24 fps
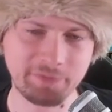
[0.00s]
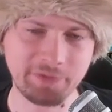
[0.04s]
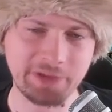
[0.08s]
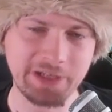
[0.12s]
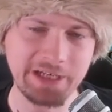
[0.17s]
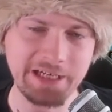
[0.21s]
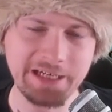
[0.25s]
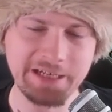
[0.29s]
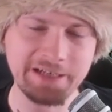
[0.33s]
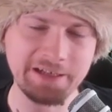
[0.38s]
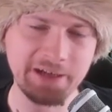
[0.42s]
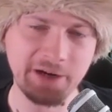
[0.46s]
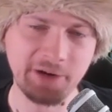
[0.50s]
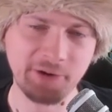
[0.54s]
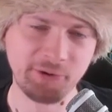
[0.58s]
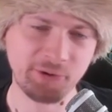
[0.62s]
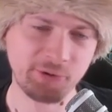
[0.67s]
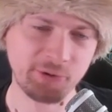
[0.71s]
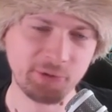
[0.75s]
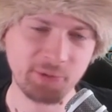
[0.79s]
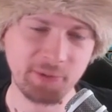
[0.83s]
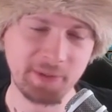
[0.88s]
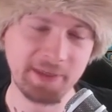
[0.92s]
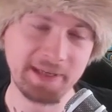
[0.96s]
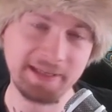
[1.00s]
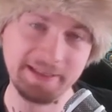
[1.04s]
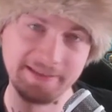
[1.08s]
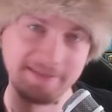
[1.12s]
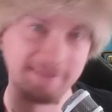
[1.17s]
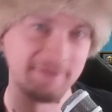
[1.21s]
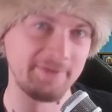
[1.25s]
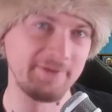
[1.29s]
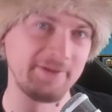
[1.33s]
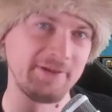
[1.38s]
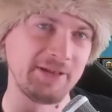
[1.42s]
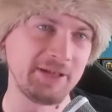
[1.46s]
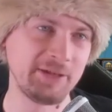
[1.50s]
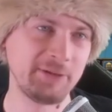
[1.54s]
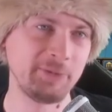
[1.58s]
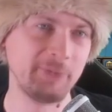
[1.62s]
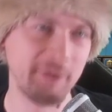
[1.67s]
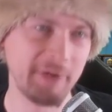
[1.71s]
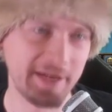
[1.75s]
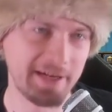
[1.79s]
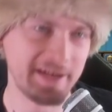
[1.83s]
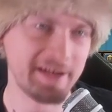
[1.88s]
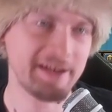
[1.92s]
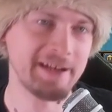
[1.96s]
playing the Horde way is the only
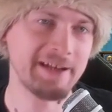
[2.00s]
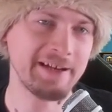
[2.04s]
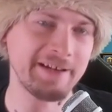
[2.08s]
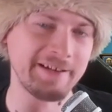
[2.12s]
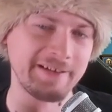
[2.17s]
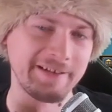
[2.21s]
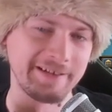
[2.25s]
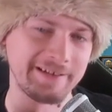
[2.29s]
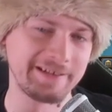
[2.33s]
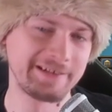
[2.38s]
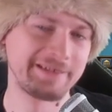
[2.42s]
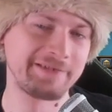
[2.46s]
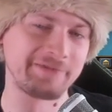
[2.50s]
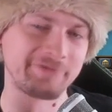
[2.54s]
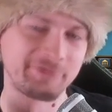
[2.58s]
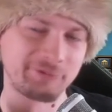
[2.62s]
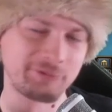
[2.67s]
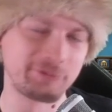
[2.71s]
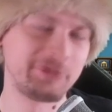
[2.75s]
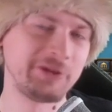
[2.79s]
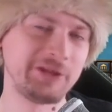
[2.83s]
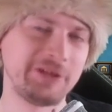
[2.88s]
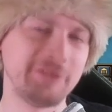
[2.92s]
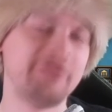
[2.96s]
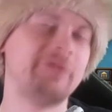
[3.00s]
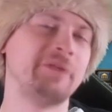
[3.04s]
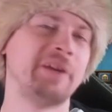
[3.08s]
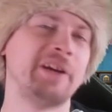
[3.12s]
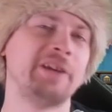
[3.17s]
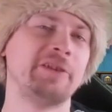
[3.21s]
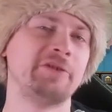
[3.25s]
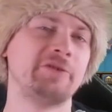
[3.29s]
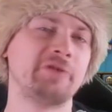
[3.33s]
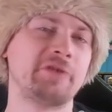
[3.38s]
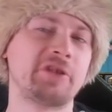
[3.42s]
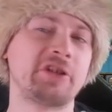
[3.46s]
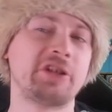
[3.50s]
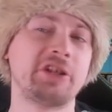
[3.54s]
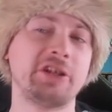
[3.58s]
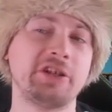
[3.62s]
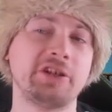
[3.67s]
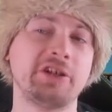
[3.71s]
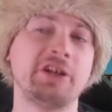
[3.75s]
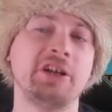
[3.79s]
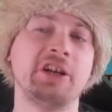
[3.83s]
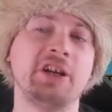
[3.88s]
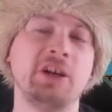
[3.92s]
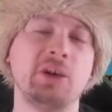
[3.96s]
way that's really fun over
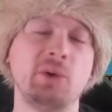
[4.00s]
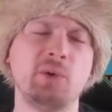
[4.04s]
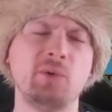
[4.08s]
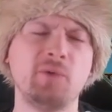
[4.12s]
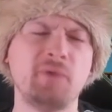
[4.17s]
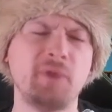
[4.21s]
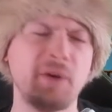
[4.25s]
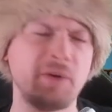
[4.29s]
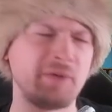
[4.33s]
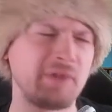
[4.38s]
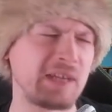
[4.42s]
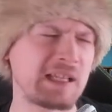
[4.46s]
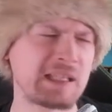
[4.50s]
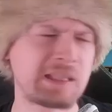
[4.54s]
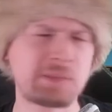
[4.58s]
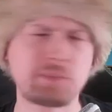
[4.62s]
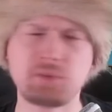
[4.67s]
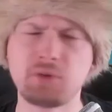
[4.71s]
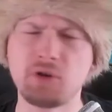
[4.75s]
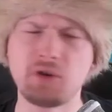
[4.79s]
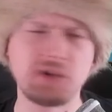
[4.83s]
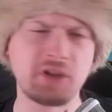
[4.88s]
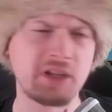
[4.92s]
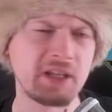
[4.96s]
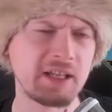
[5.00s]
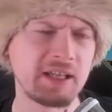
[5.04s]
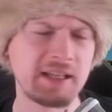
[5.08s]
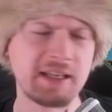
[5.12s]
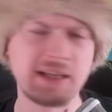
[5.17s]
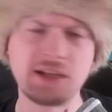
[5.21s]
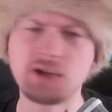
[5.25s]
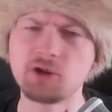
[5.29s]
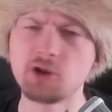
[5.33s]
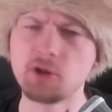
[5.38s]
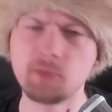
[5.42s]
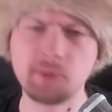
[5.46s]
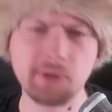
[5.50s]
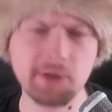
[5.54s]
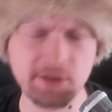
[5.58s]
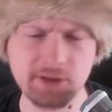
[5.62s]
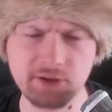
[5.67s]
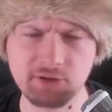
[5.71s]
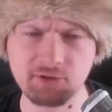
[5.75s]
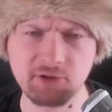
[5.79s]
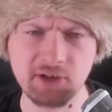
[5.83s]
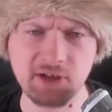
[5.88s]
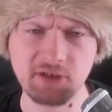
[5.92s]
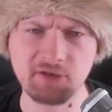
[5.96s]
here without exploiting any global
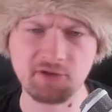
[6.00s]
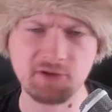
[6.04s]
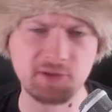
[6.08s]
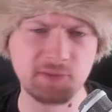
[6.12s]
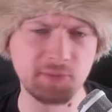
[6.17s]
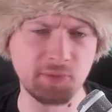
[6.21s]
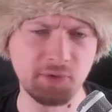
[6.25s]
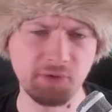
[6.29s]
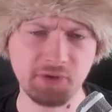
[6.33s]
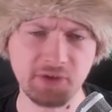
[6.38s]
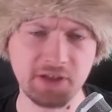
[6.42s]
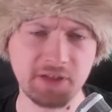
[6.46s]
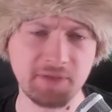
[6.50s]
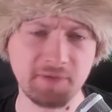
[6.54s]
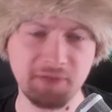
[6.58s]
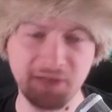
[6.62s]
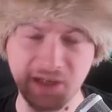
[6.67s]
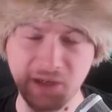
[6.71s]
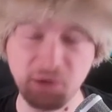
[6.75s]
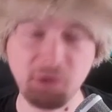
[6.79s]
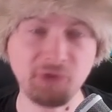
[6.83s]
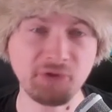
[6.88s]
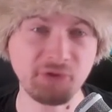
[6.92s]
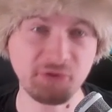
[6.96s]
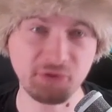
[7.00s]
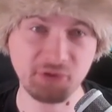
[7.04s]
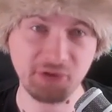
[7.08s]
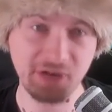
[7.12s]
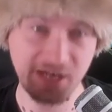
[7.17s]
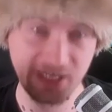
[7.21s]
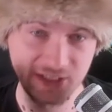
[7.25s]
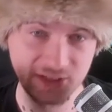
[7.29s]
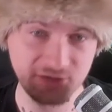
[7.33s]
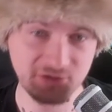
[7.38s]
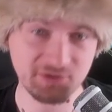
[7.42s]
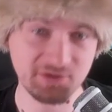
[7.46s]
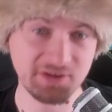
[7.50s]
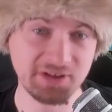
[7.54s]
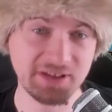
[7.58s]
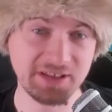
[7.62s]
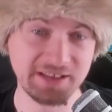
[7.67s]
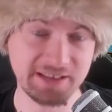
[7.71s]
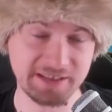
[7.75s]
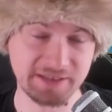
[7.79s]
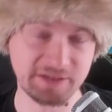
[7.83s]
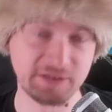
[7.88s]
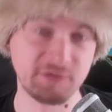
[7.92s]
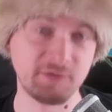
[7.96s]
trade, not spoiling anything. I want to do actually
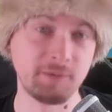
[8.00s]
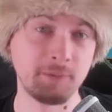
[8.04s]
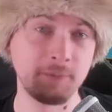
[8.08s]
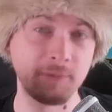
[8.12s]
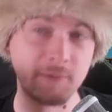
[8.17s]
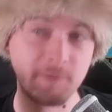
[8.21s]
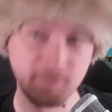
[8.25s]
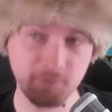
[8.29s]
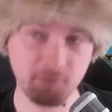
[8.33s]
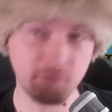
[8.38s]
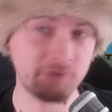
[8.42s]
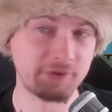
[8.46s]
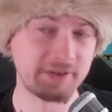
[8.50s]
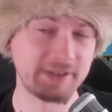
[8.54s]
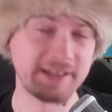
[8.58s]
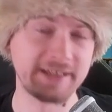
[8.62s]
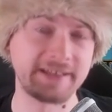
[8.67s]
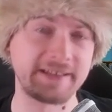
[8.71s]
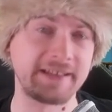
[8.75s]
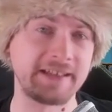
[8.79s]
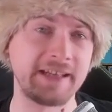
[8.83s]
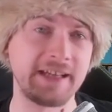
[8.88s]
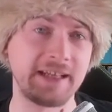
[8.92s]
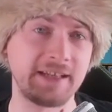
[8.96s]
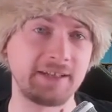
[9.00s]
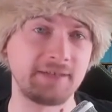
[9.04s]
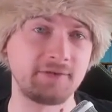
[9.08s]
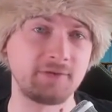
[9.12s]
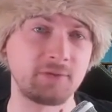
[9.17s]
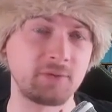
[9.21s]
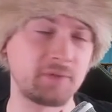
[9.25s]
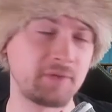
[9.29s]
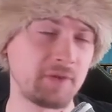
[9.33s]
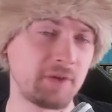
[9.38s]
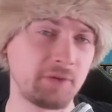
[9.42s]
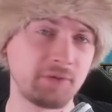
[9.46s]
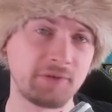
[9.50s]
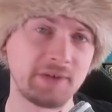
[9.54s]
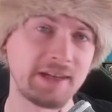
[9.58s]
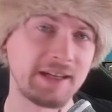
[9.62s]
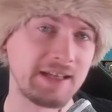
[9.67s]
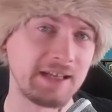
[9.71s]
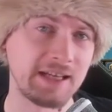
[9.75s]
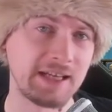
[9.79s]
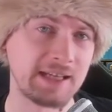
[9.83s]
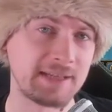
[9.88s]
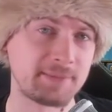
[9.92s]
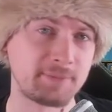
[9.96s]
this achievement before sixteen hundred without
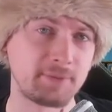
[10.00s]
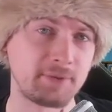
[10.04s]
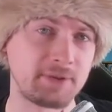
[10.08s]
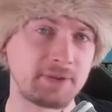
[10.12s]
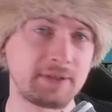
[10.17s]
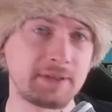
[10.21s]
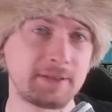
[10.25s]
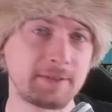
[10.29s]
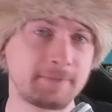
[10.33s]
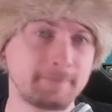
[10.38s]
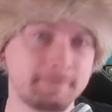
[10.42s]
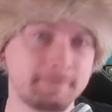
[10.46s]
any exploits.